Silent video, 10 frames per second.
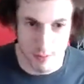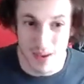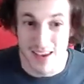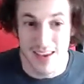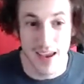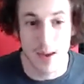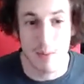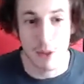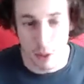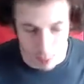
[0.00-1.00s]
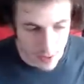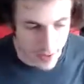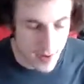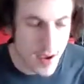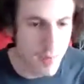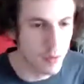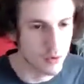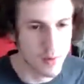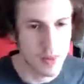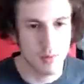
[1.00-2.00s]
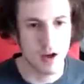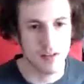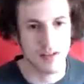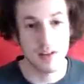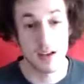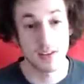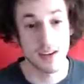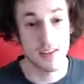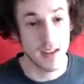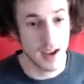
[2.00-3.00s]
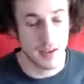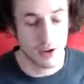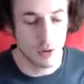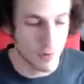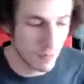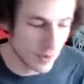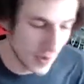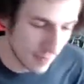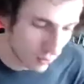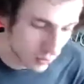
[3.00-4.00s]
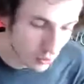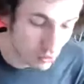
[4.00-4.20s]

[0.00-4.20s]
being game 3 between the Boston Celtics and the Cleveland Cavaliers.